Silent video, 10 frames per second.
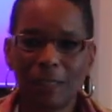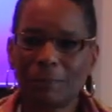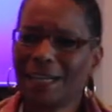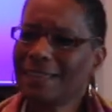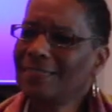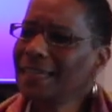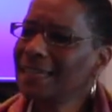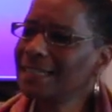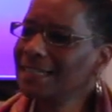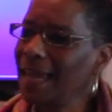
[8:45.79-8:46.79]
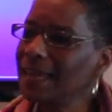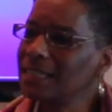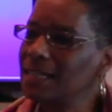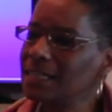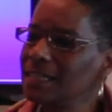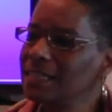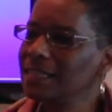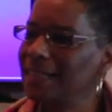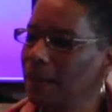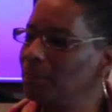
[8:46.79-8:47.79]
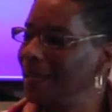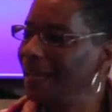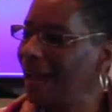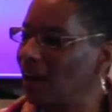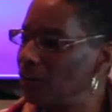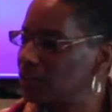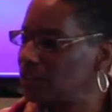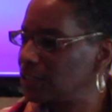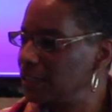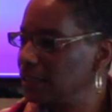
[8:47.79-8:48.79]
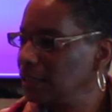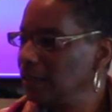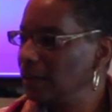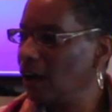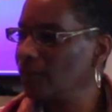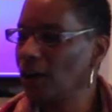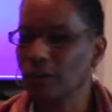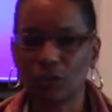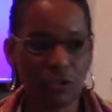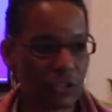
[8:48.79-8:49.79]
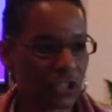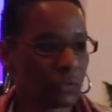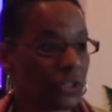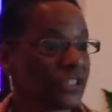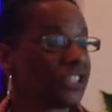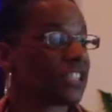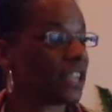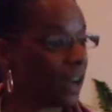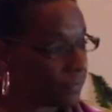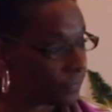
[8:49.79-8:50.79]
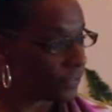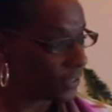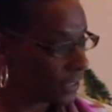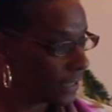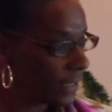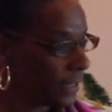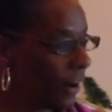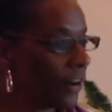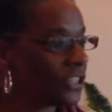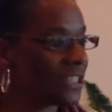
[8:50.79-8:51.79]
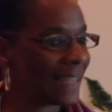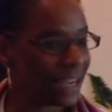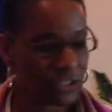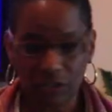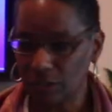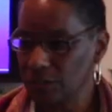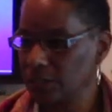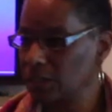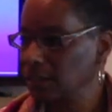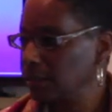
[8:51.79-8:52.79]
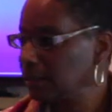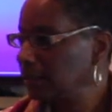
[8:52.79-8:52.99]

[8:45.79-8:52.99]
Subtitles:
But I think it takes us stepping out of our usual stuff, our schedules,